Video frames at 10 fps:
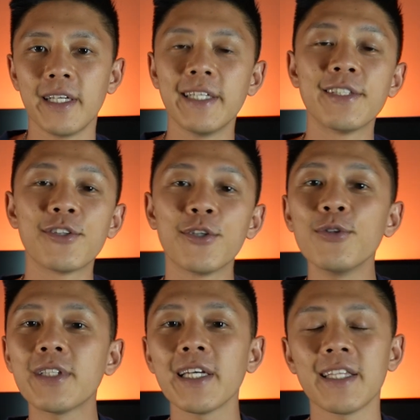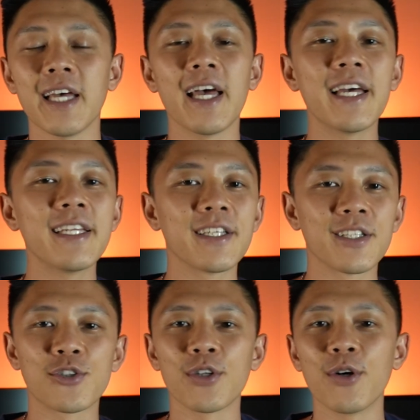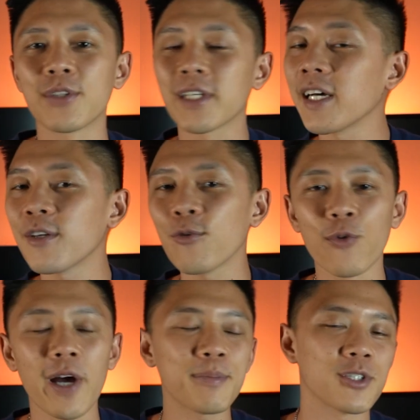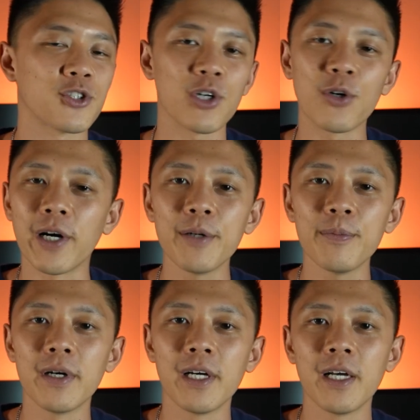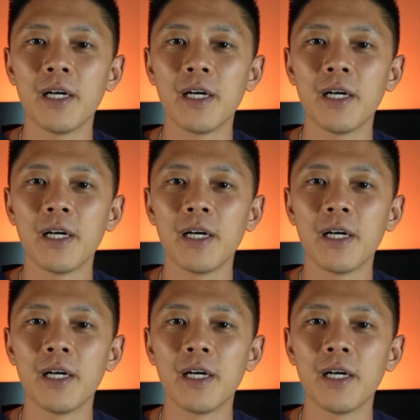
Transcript: is used at the end of the show to kind of wrap the show up,